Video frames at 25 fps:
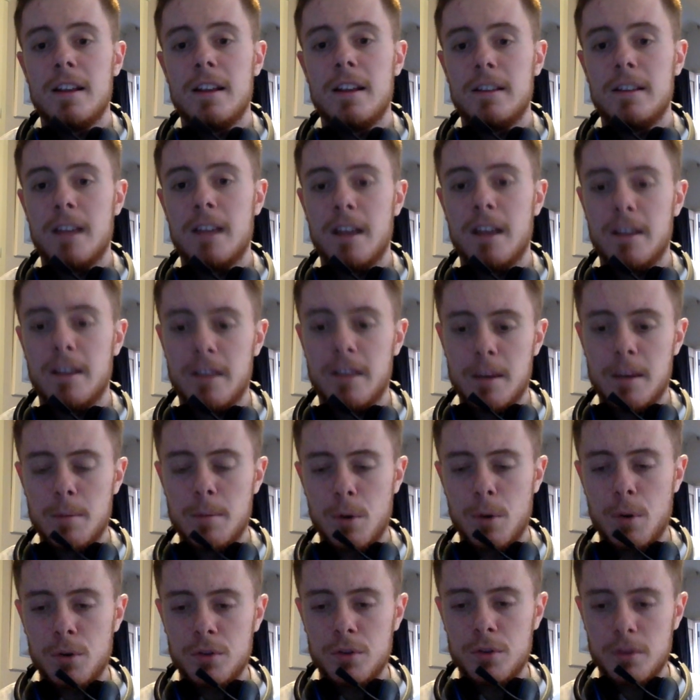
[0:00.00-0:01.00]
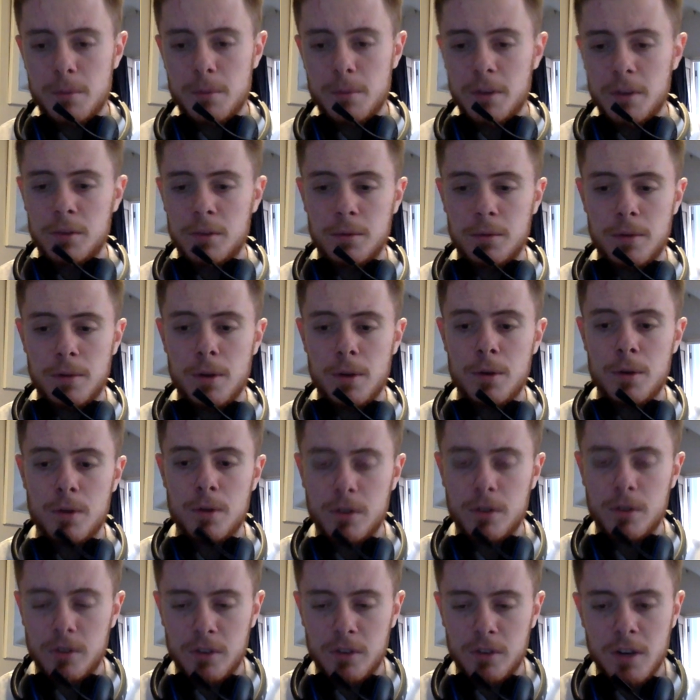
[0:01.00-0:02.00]
that the emulsion mixed with
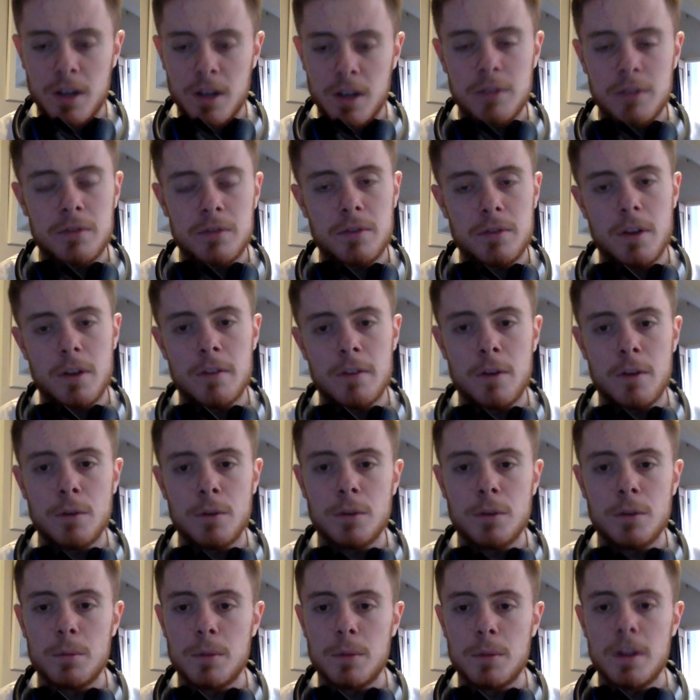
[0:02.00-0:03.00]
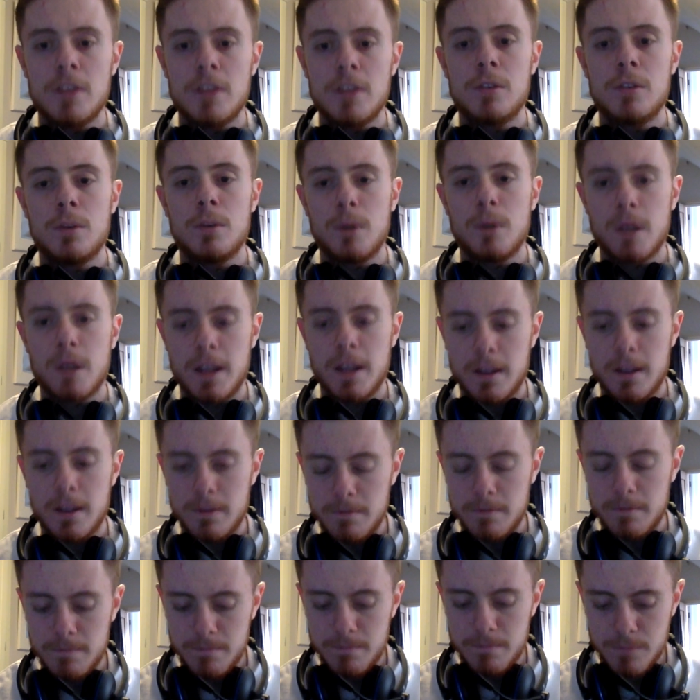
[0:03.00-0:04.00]
Locust has kind of evolved them into
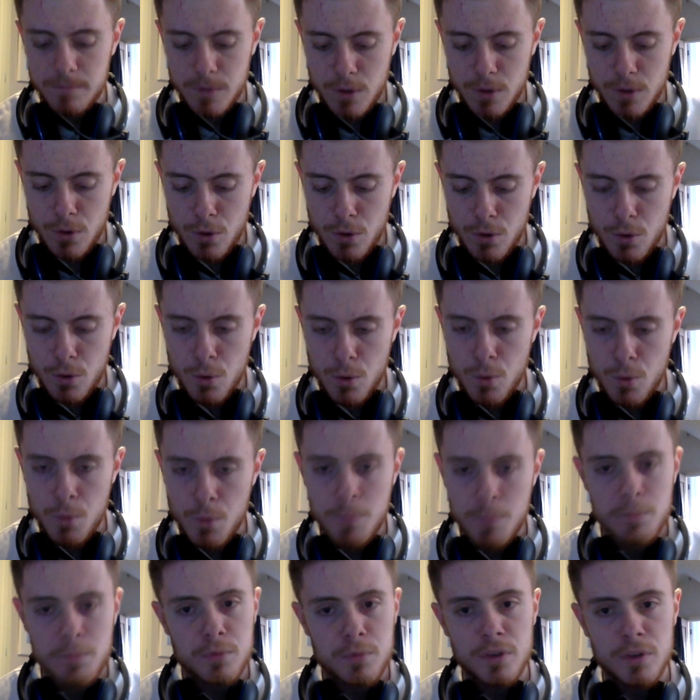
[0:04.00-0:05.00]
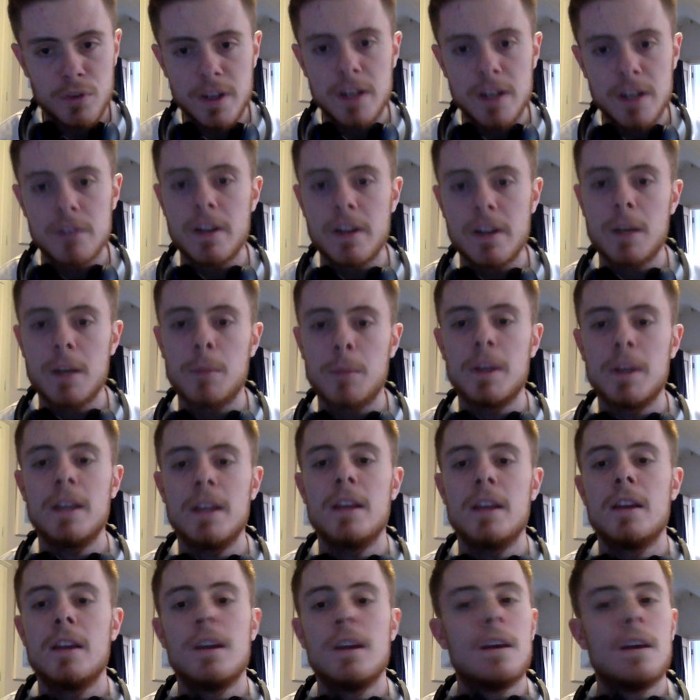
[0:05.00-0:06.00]
a new breed of
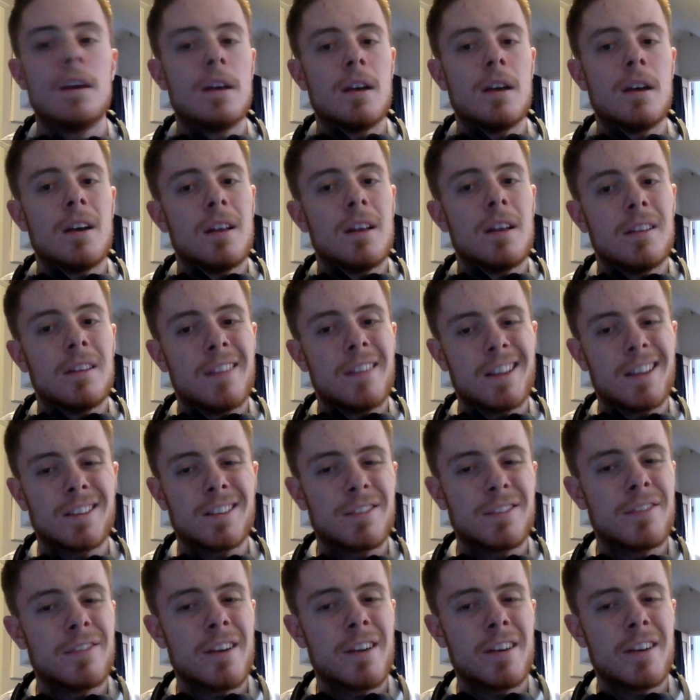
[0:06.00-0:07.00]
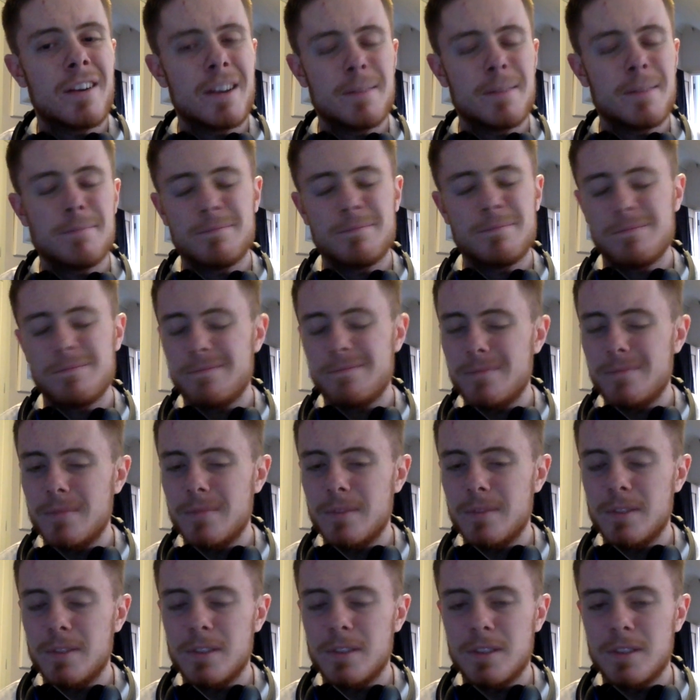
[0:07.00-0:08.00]
enemy. That's a very...
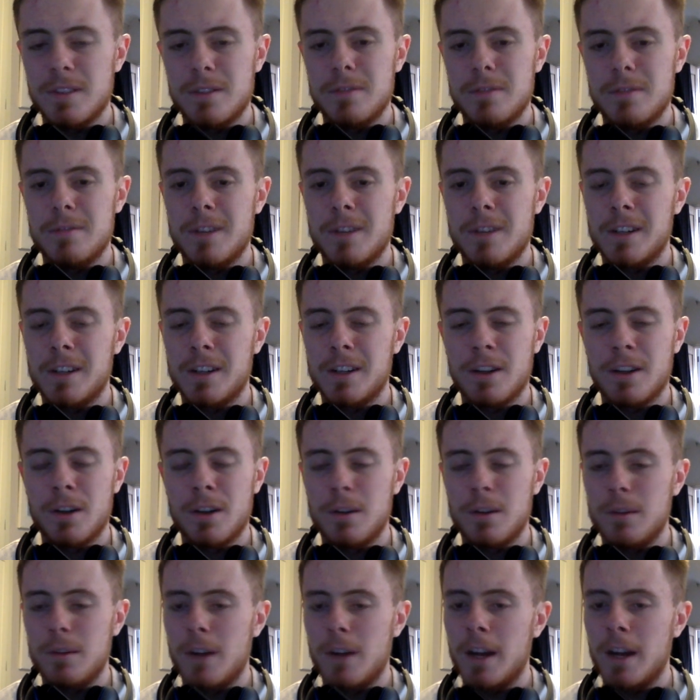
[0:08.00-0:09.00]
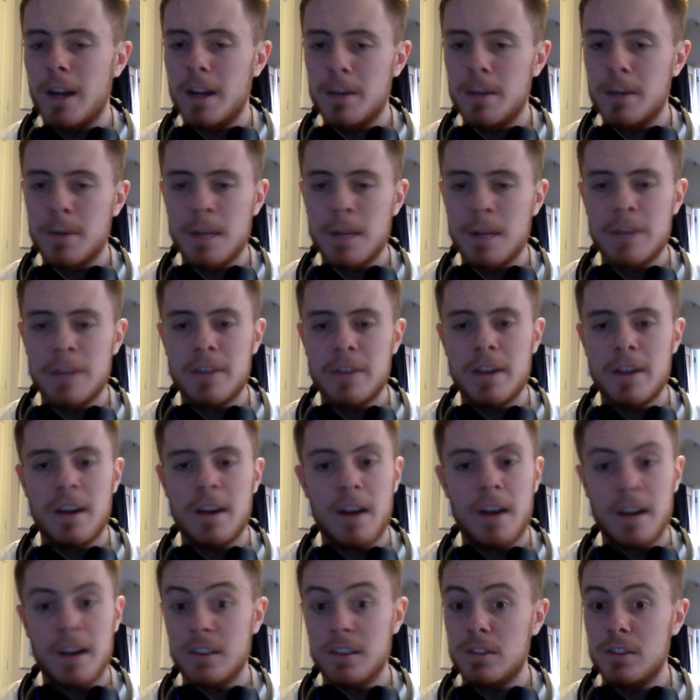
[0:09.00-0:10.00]
I don't know. I don't believe
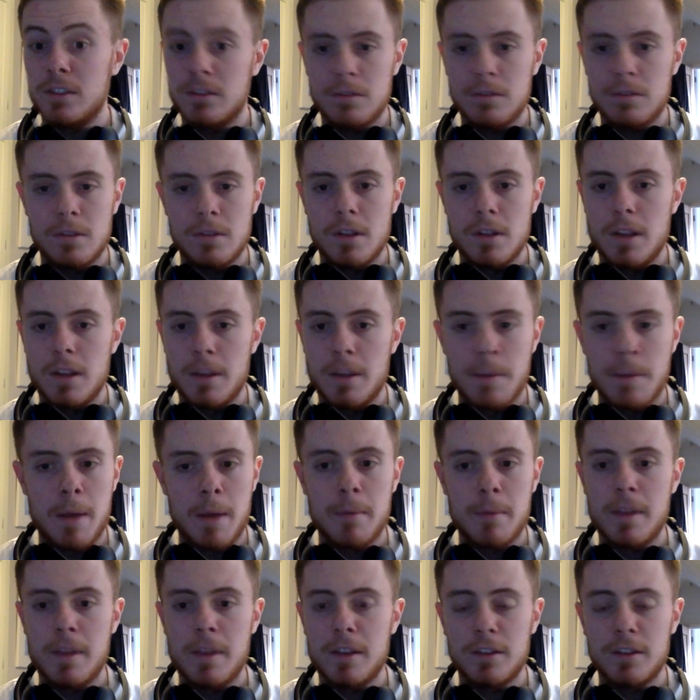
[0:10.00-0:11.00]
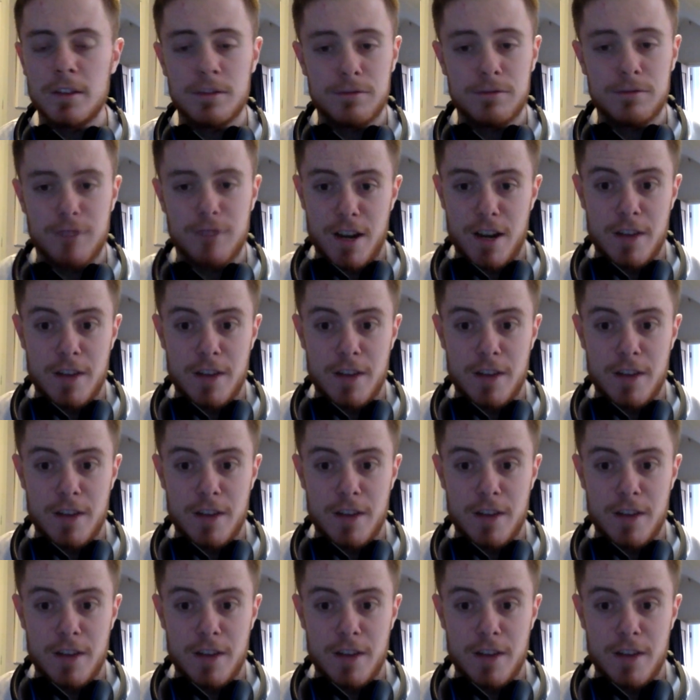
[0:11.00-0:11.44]
that. Maybe they just ran